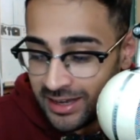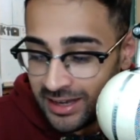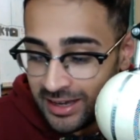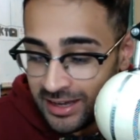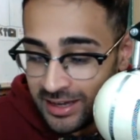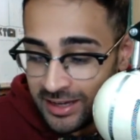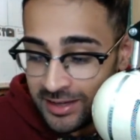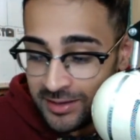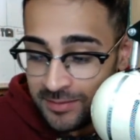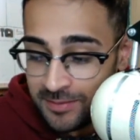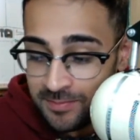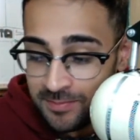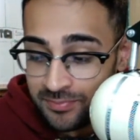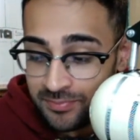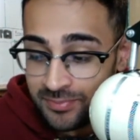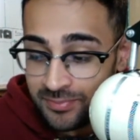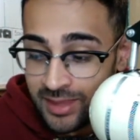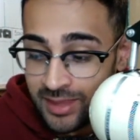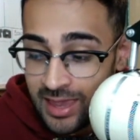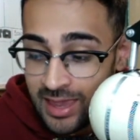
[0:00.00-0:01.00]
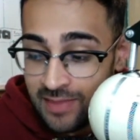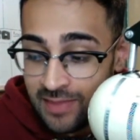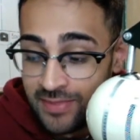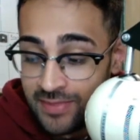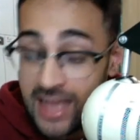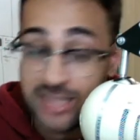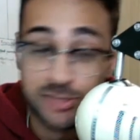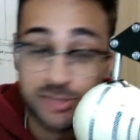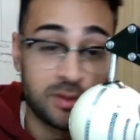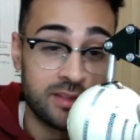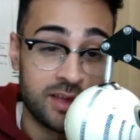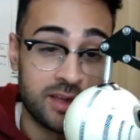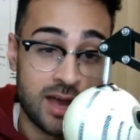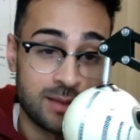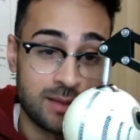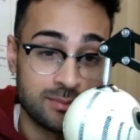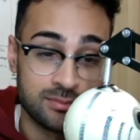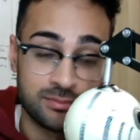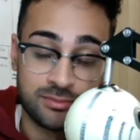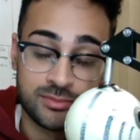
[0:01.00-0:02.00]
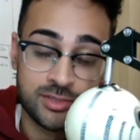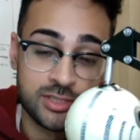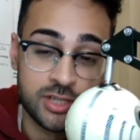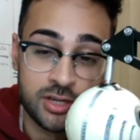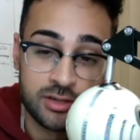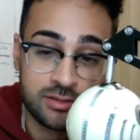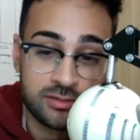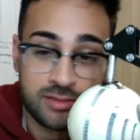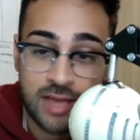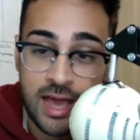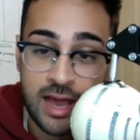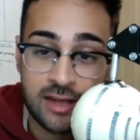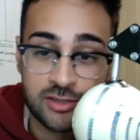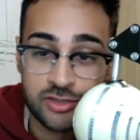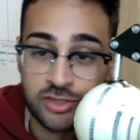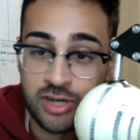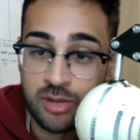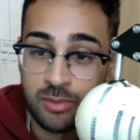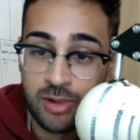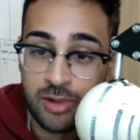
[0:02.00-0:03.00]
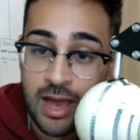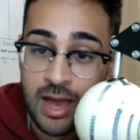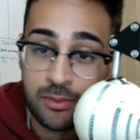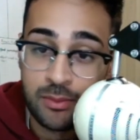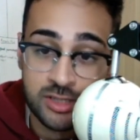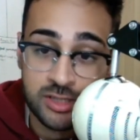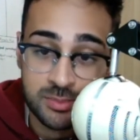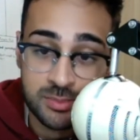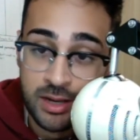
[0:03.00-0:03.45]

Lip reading: And that's why the album took the extra couple hours.